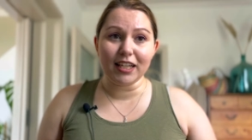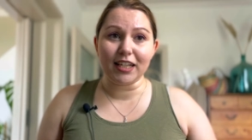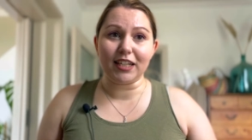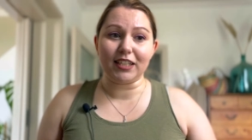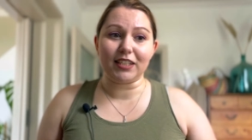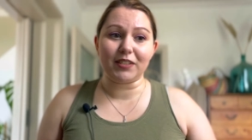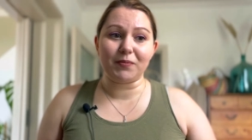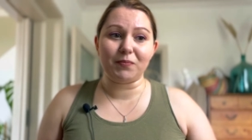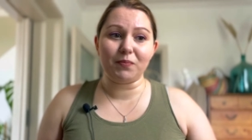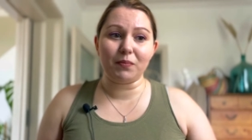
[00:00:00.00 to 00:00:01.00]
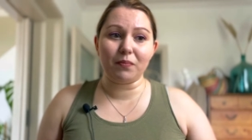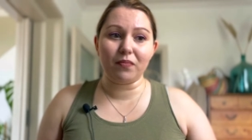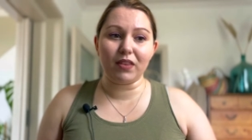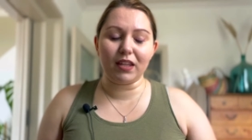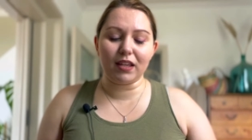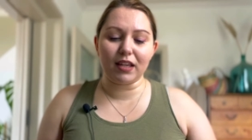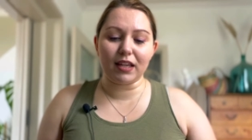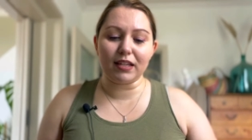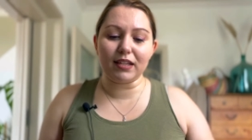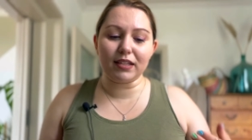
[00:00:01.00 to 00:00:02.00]
But
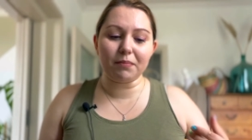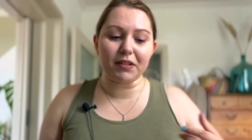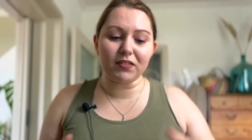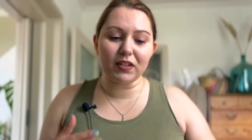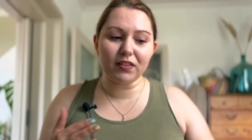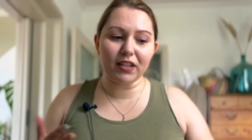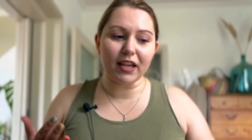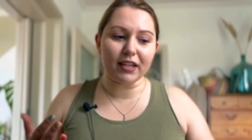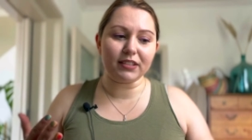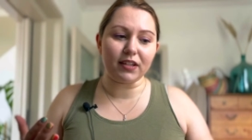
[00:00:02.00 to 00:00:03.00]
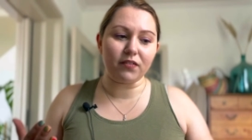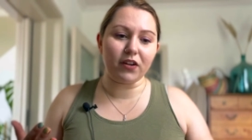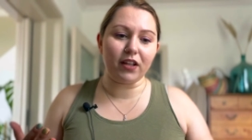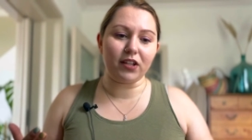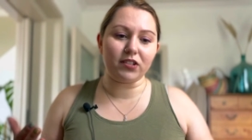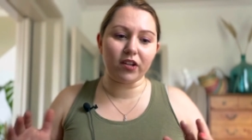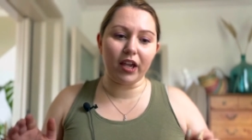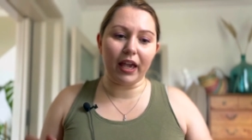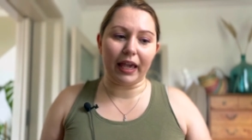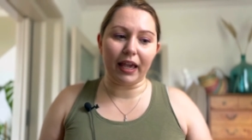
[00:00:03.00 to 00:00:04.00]
in the end, I realized,
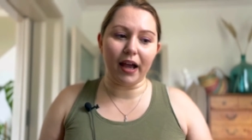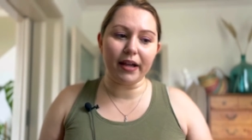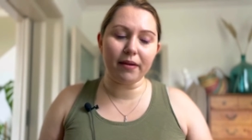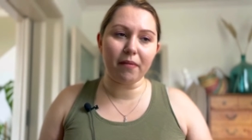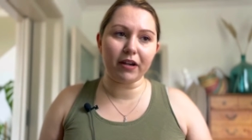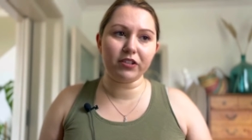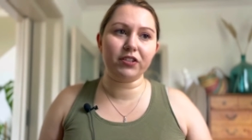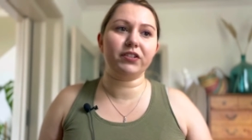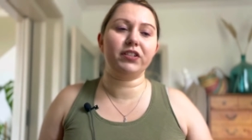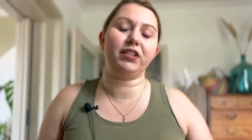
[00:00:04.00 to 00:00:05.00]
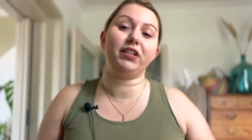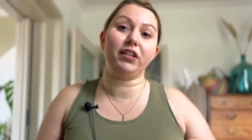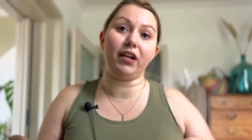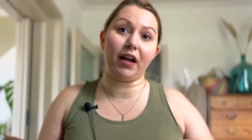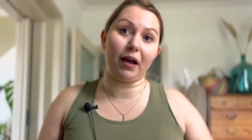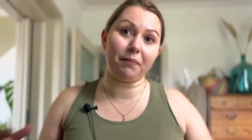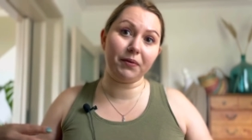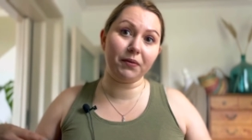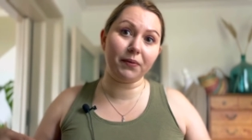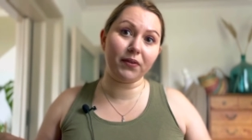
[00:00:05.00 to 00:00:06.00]
okay, I am actually
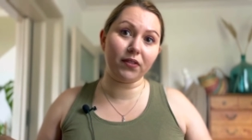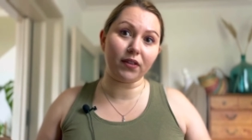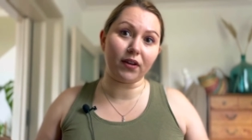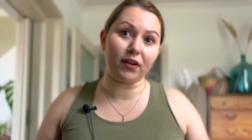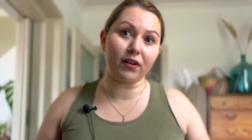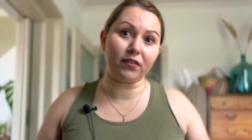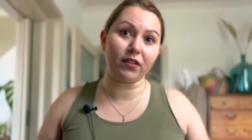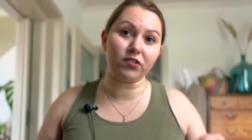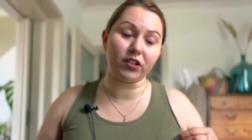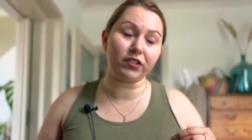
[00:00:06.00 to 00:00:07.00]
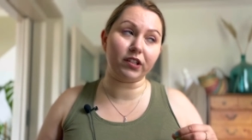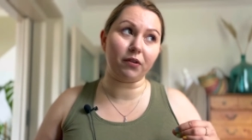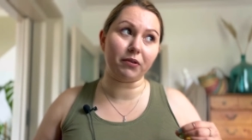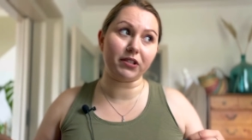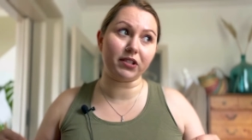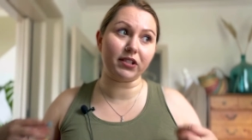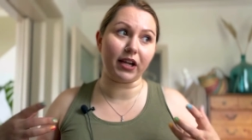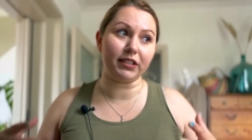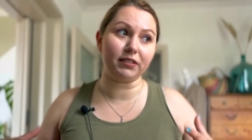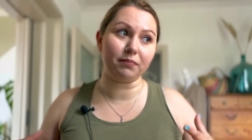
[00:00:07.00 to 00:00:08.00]
happy with the gender I was
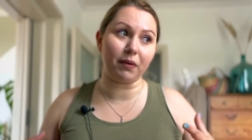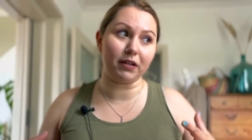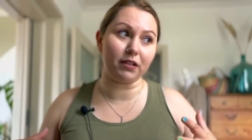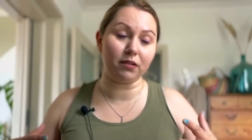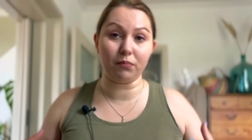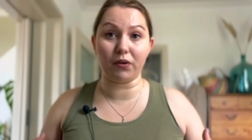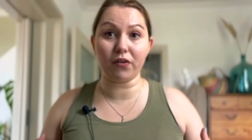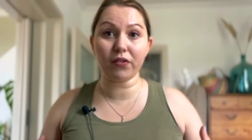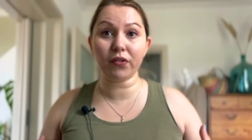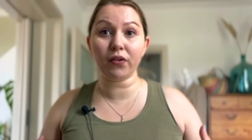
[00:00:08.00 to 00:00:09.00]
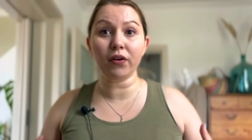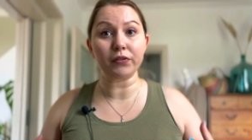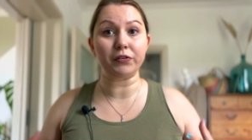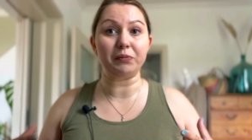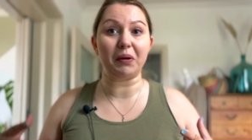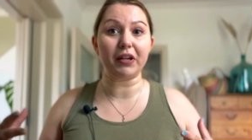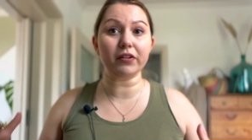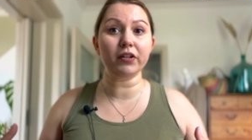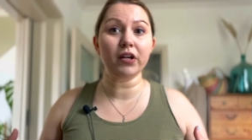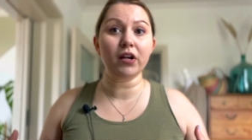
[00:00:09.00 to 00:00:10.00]
assigned by the birth.
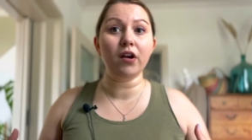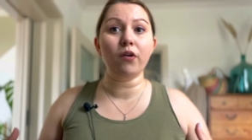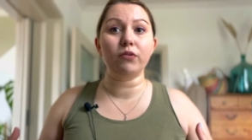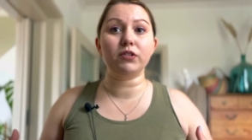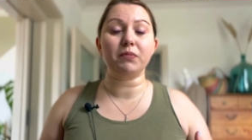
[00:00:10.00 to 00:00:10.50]
Female, which